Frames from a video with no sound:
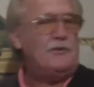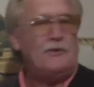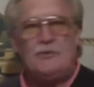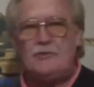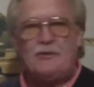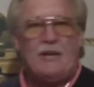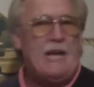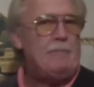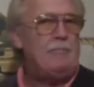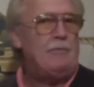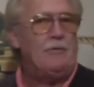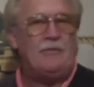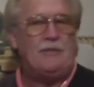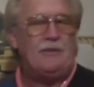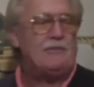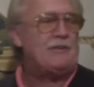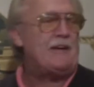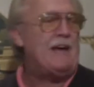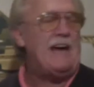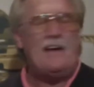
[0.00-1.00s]
just keeping with
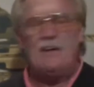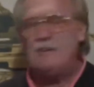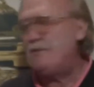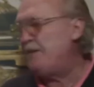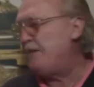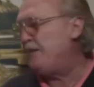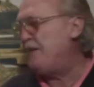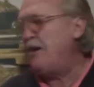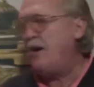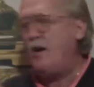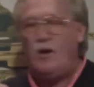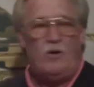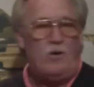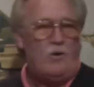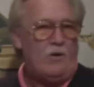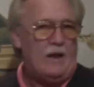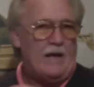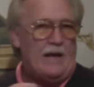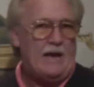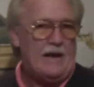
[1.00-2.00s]
this, guys, the
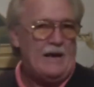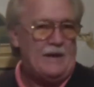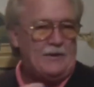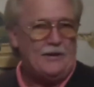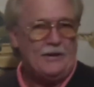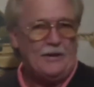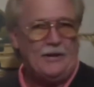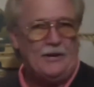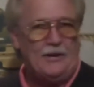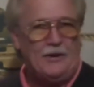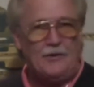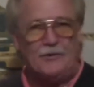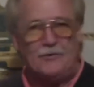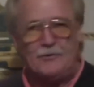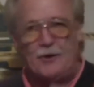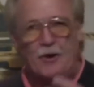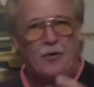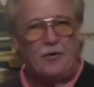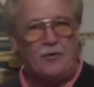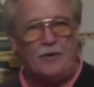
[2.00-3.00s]
whole idea here
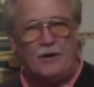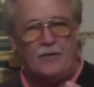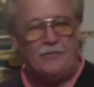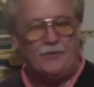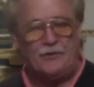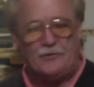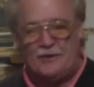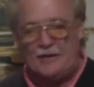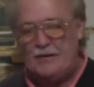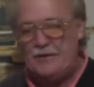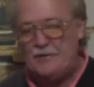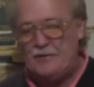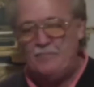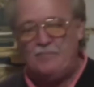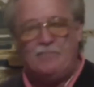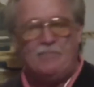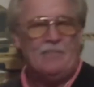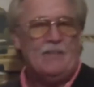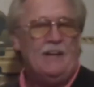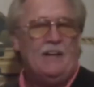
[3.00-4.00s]
starting off the
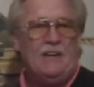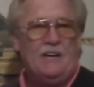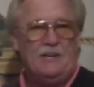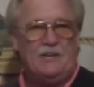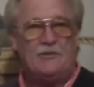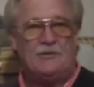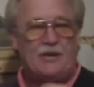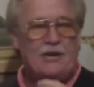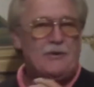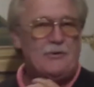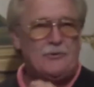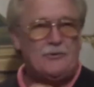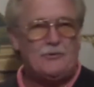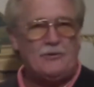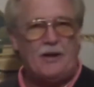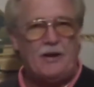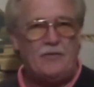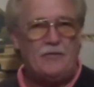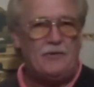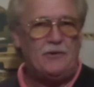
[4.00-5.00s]
season is get
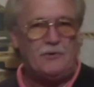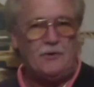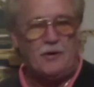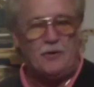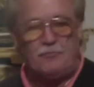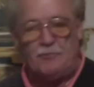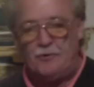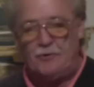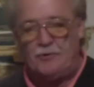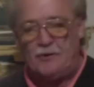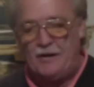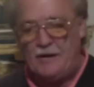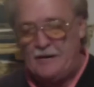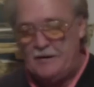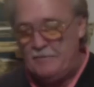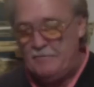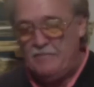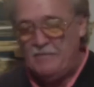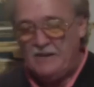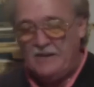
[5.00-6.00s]
yourself into a
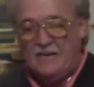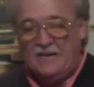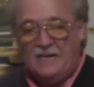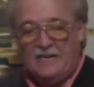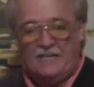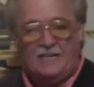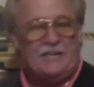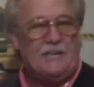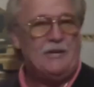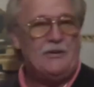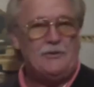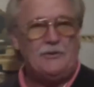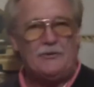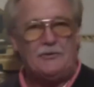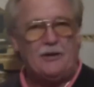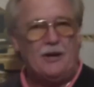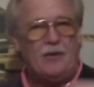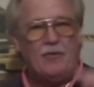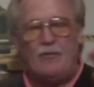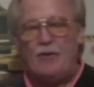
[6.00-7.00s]
routine and get
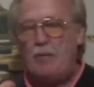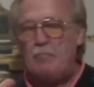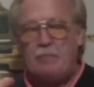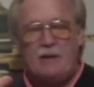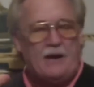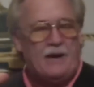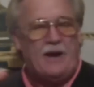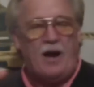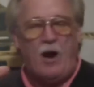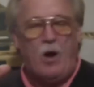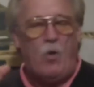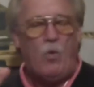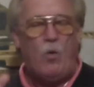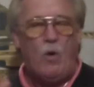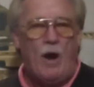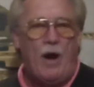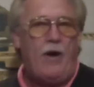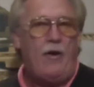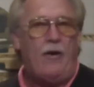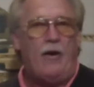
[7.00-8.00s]
yourself being
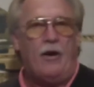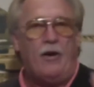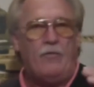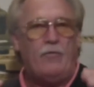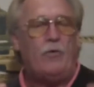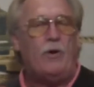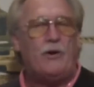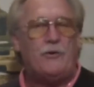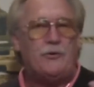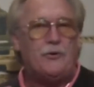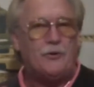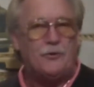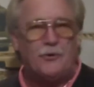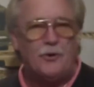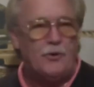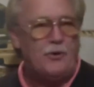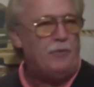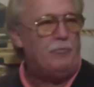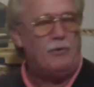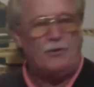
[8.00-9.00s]
aware of what you're
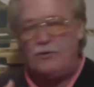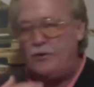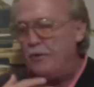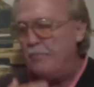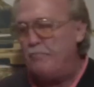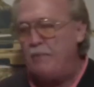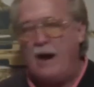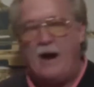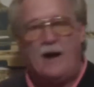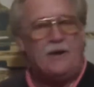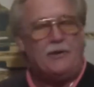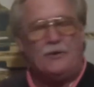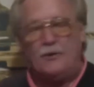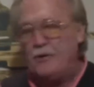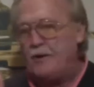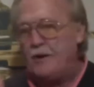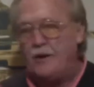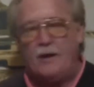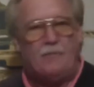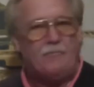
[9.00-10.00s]
doing with your body,
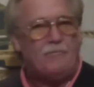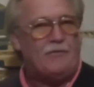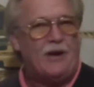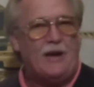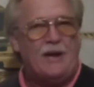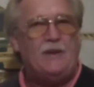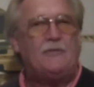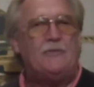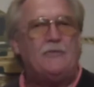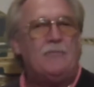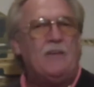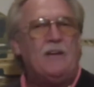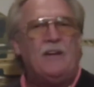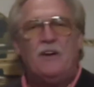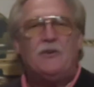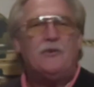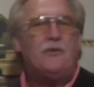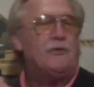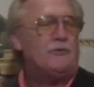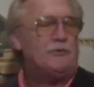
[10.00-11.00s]
your club face,
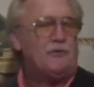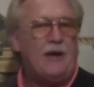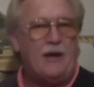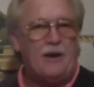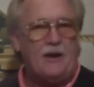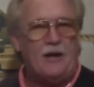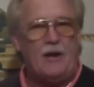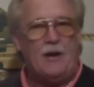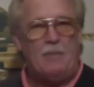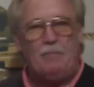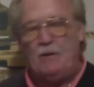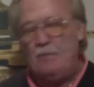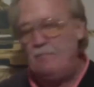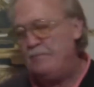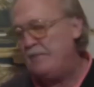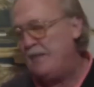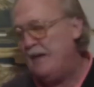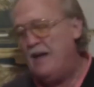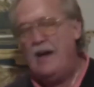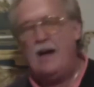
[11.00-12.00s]
your setup.
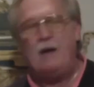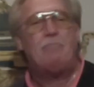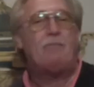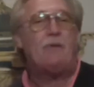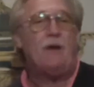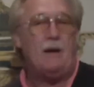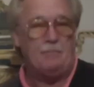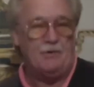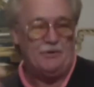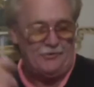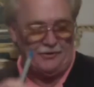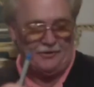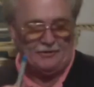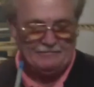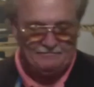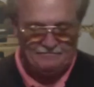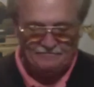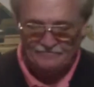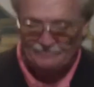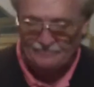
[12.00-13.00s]
I promise you,
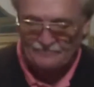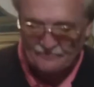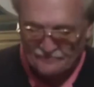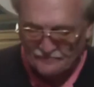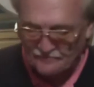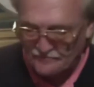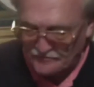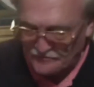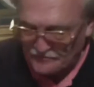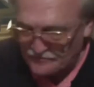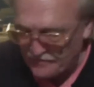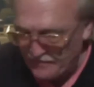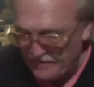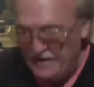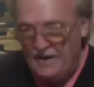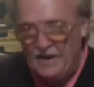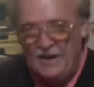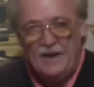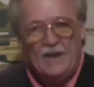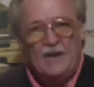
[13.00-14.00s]

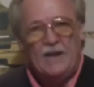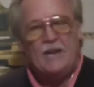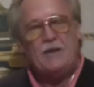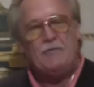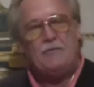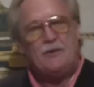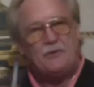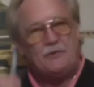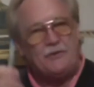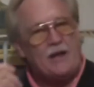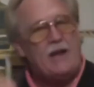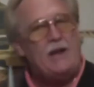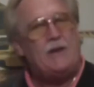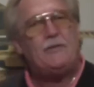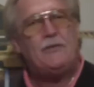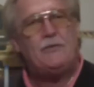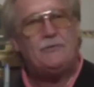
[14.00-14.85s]
if you take the